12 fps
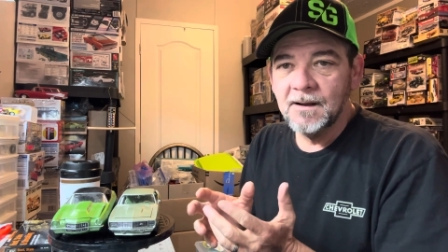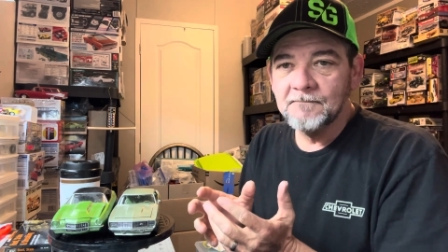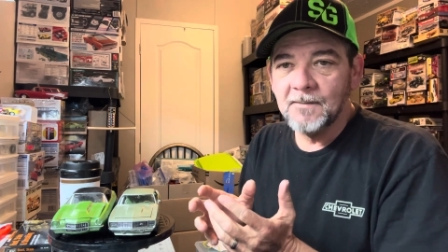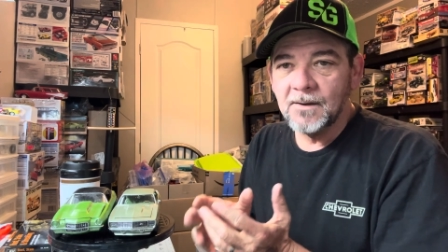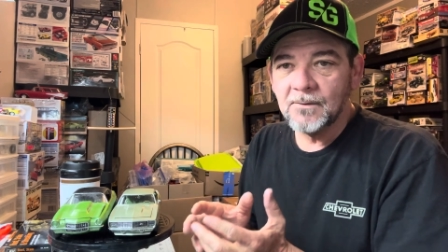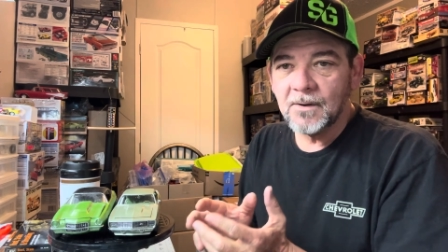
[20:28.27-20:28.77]

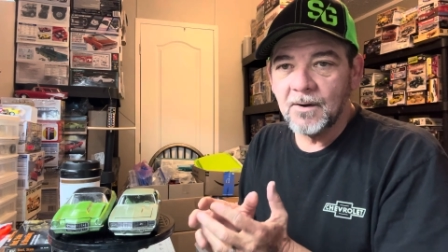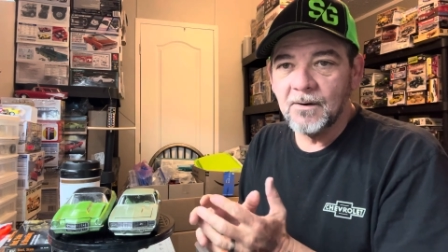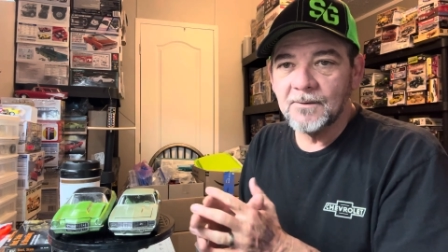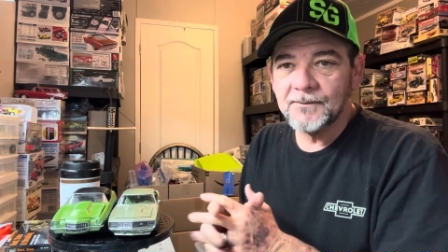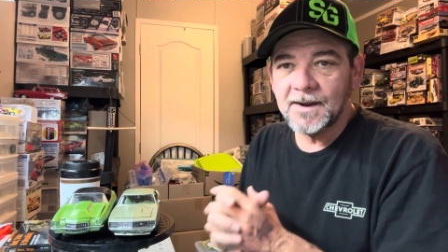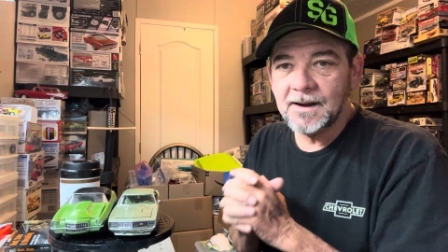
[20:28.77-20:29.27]
model
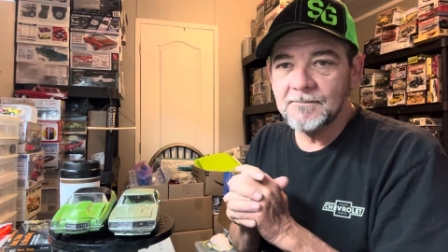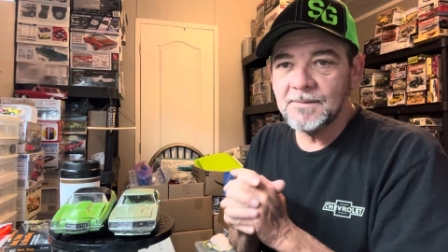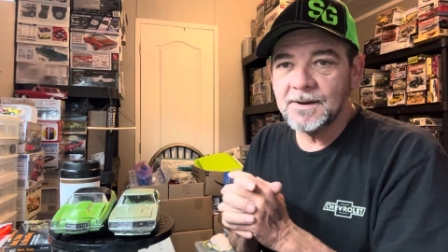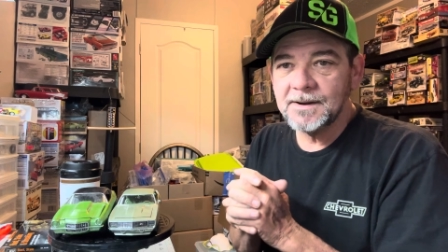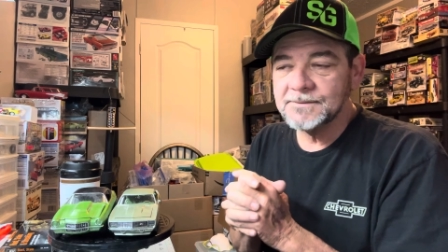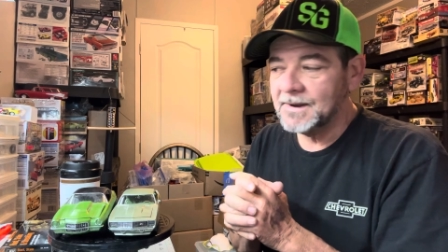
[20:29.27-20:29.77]
car
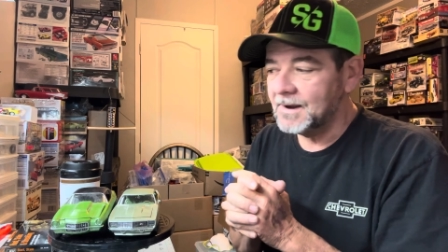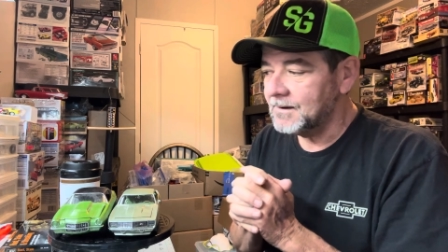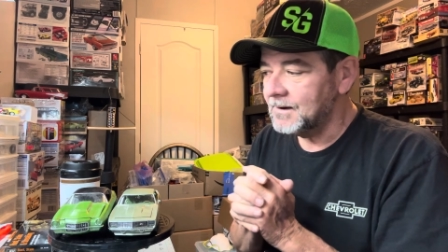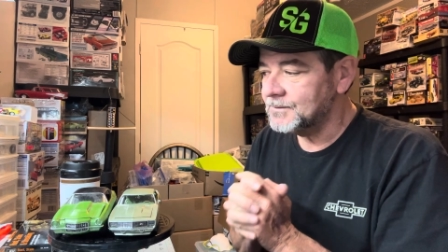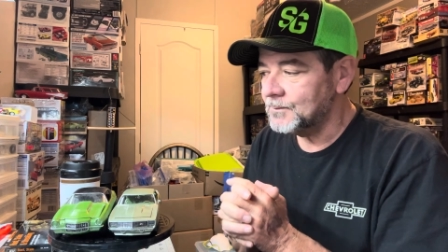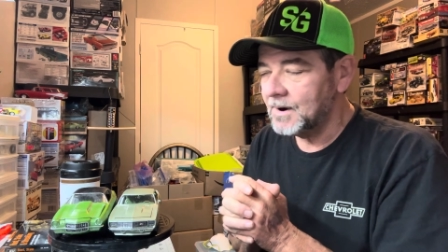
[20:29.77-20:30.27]
family, because
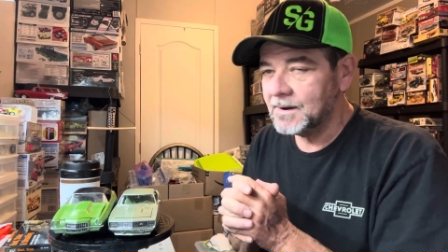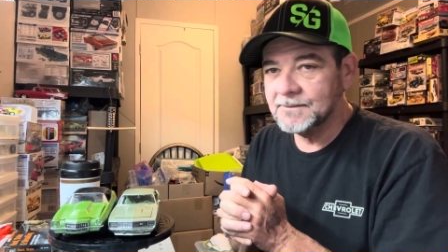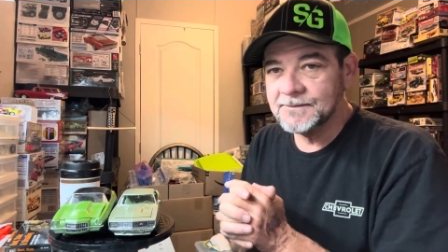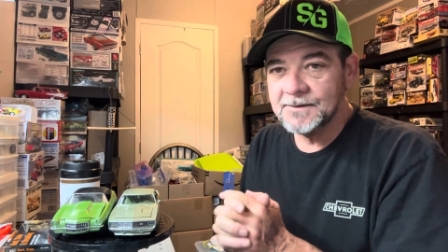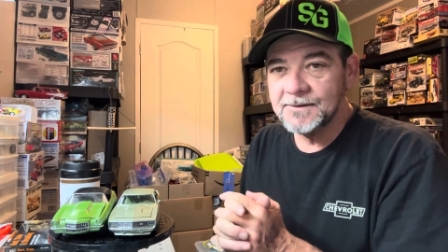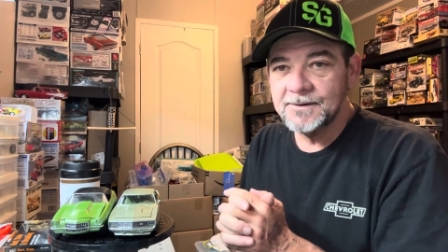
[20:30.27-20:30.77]
that's what I
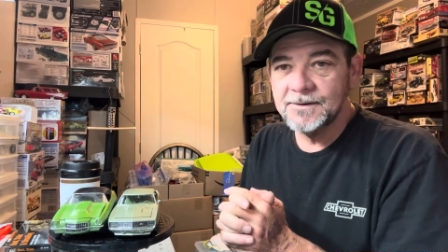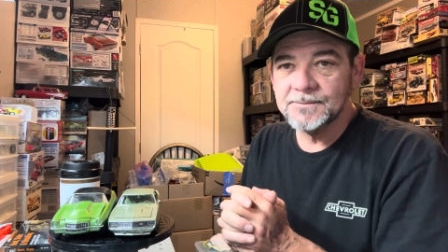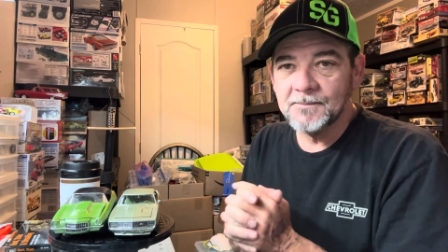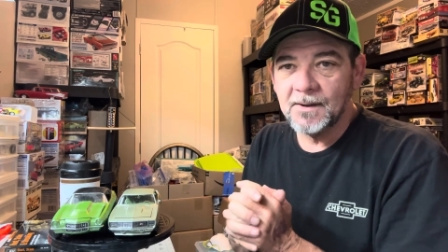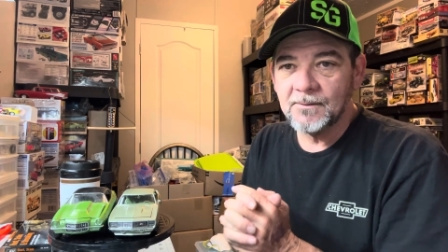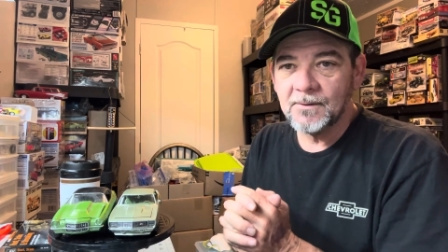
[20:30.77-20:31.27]
consider you, as
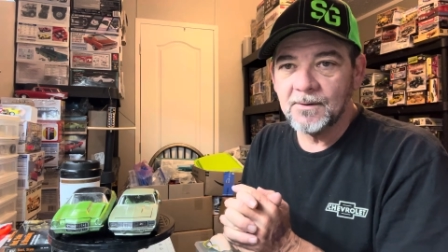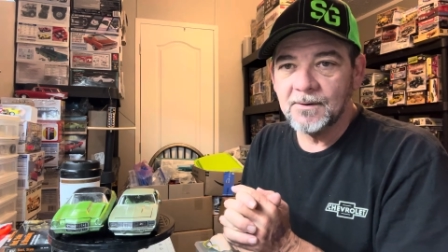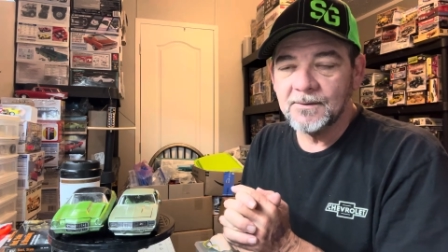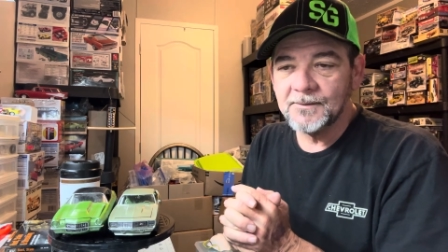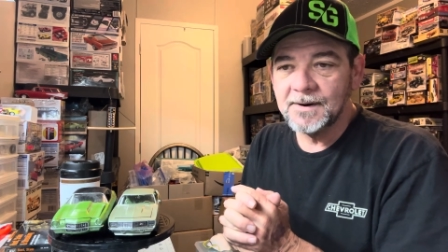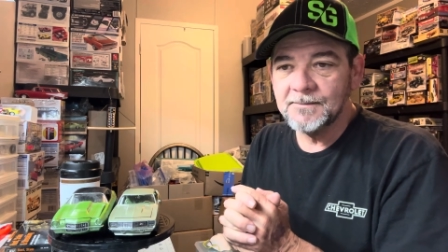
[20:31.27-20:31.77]
model
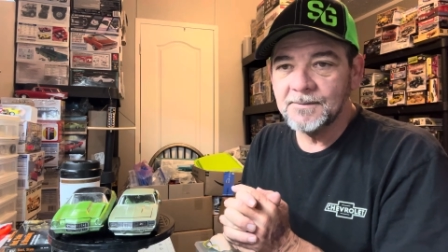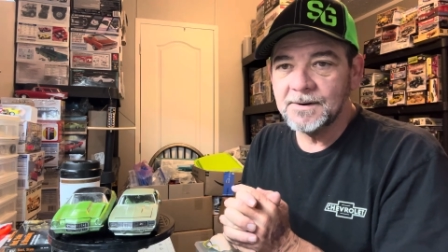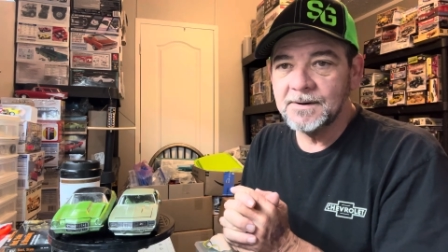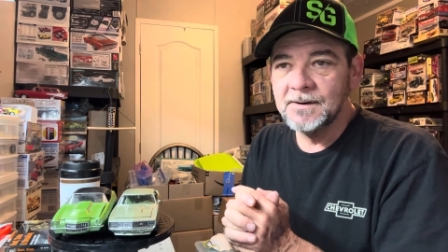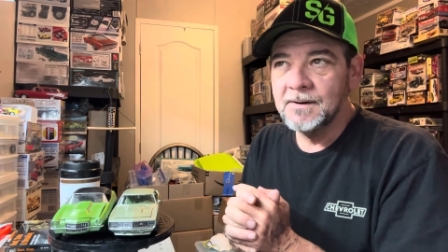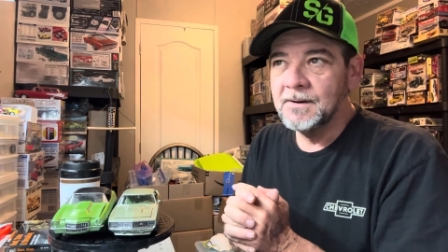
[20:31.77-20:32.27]
car family.